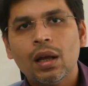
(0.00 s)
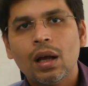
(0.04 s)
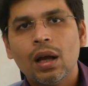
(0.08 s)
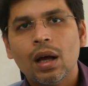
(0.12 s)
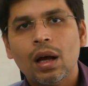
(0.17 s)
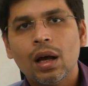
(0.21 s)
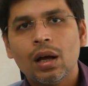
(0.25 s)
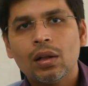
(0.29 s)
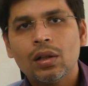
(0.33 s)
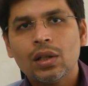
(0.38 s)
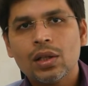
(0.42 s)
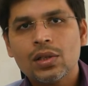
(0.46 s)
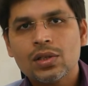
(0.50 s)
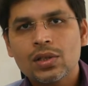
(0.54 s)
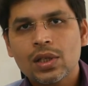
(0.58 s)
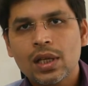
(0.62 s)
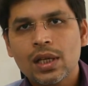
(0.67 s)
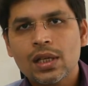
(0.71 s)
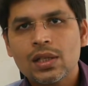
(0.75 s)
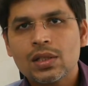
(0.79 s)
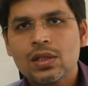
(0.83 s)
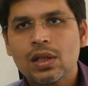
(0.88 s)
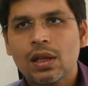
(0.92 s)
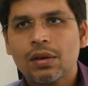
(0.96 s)
on the
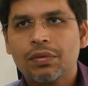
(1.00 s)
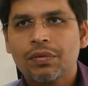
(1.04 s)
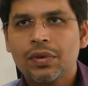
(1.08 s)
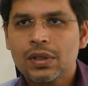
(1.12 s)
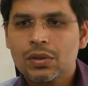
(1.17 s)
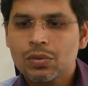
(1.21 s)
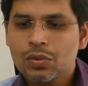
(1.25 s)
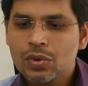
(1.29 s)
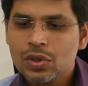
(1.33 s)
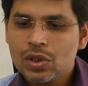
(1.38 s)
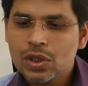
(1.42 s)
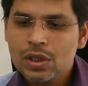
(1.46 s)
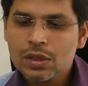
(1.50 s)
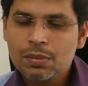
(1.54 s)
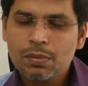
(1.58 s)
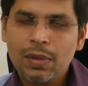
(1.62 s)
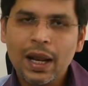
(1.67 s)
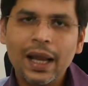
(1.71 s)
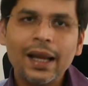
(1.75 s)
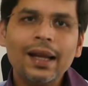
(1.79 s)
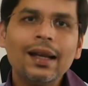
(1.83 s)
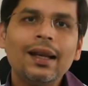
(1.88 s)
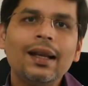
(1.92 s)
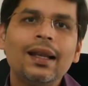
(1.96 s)
skin surface which is
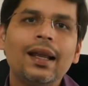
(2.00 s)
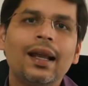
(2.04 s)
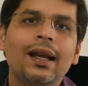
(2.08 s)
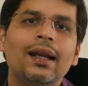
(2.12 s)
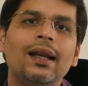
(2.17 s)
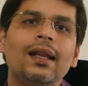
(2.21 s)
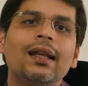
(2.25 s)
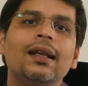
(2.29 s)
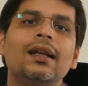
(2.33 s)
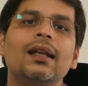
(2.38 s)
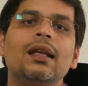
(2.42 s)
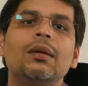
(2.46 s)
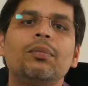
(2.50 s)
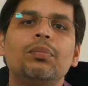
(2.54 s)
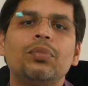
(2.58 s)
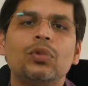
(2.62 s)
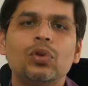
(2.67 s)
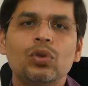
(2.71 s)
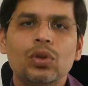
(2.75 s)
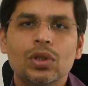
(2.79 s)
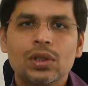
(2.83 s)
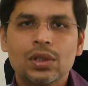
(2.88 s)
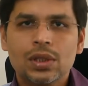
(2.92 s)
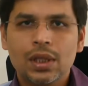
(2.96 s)
blindly ending deep
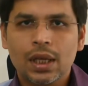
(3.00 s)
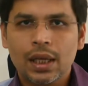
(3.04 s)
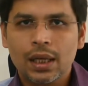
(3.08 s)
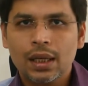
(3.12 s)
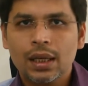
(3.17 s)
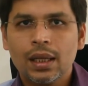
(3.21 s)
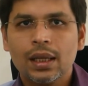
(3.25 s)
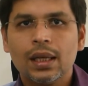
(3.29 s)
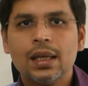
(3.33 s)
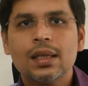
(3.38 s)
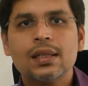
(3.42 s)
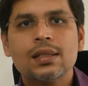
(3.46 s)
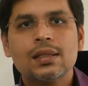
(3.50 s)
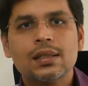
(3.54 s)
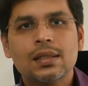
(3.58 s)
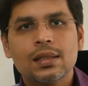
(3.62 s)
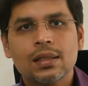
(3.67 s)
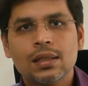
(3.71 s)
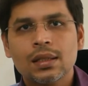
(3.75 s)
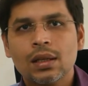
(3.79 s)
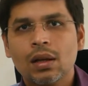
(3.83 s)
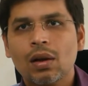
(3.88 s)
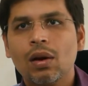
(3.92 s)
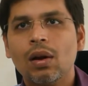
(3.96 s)
to the skin is
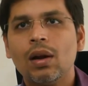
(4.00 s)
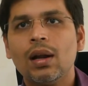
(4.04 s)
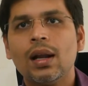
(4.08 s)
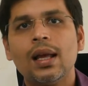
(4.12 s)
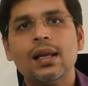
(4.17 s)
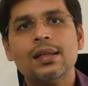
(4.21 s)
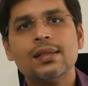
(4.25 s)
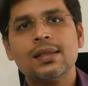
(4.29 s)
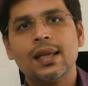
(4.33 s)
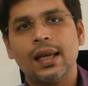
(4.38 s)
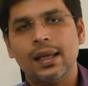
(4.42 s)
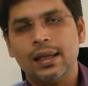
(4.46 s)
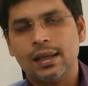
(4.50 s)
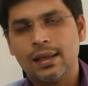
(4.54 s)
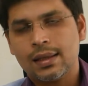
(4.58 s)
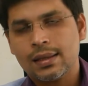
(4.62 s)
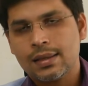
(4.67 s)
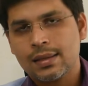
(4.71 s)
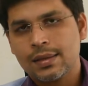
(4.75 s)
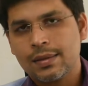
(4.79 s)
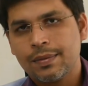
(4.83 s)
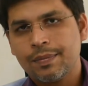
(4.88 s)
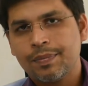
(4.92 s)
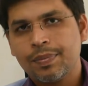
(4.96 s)
called a
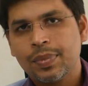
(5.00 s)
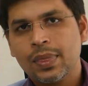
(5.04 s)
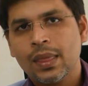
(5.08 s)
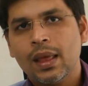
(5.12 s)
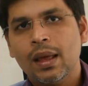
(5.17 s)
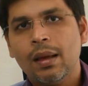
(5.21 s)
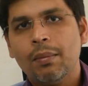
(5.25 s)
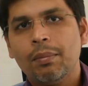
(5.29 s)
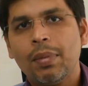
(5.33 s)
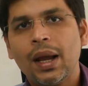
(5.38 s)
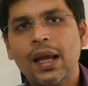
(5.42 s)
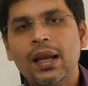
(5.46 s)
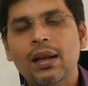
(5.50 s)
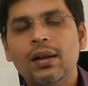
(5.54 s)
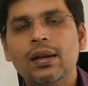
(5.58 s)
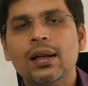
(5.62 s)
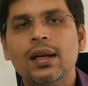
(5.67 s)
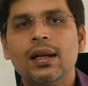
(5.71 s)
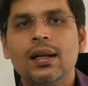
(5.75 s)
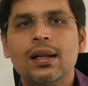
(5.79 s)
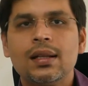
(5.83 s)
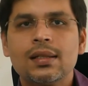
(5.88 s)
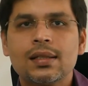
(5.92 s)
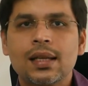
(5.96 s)
sinus.
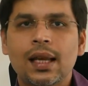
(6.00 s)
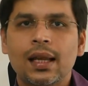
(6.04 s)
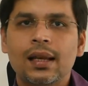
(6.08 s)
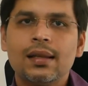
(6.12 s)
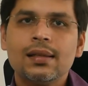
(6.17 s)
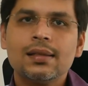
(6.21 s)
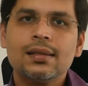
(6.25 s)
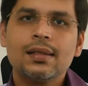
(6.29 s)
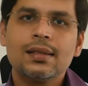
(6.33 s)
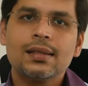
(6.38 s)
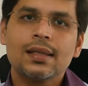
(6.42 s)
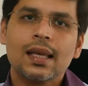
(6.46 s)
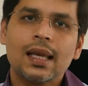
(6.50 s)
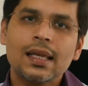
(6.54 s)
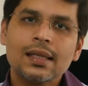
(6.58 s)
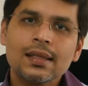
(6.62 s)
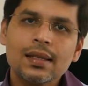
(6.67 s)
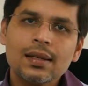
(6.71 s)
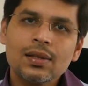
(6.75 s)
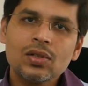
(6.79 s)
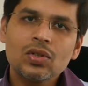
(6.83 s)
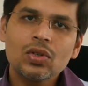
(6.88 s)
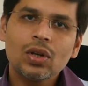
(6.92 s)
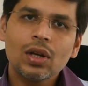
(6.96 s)
Pilonidal sinus is
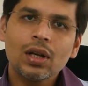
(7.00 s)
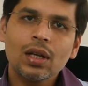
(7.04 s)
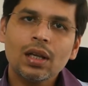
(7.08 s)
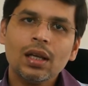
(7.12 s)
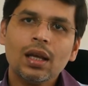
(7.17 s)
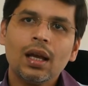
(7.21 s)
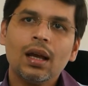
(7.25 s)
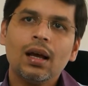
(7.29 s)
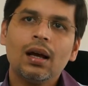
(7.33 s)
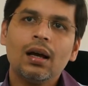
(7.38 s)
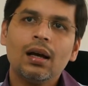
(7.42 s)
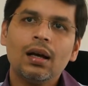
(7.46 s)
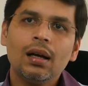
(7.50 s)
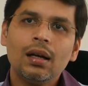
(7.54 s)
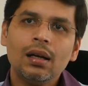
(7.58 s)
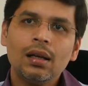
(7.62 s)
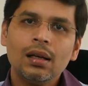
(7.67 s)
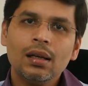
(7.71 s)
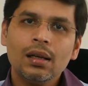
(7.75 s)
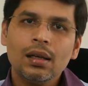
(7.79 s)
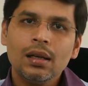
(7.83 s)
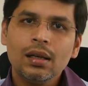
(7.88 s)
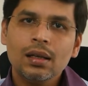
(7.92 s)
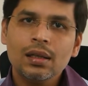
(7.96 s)
essentially a
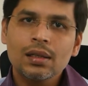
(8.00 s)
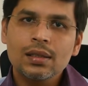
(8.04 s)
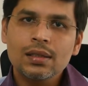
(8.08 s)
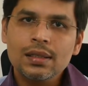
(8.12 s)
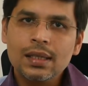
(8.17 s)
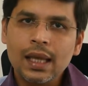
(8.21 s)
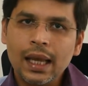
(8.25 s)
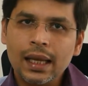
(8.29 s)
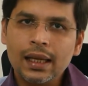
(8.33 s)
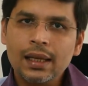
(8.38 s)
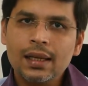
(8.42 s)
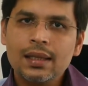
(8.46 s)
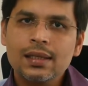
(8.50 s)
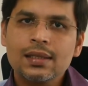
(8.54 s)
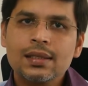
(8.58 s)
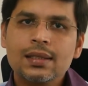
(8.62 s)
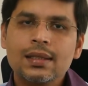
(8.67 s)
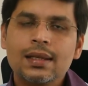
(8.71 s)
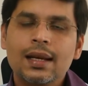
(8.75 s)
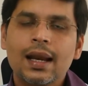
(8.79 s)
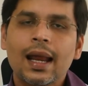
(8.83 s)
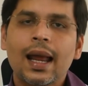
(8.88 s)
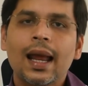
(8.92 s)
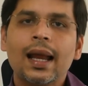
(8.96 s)
sinus
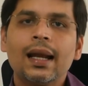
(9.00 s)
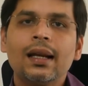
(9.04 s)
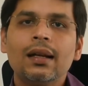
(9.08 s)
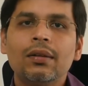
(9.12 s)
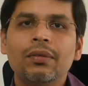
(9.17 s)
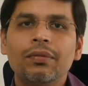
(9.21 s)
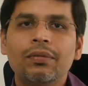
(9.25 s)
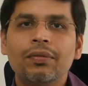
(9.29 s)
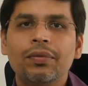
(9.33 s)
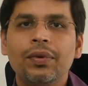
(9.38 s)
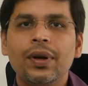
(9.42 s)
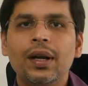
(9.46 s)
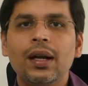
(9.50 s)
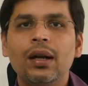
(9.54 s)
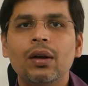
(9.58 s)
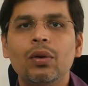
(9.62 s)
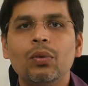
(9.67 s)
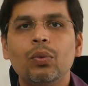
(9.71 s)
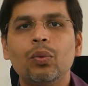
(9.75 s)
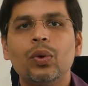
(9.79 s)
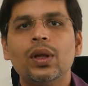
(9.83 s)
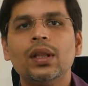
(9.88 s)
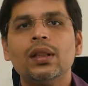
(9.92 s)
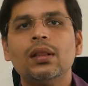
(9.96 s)
tract filled
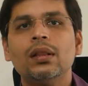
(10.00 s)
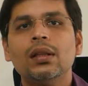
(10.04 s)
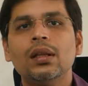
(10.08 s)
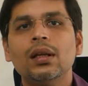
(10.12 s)
with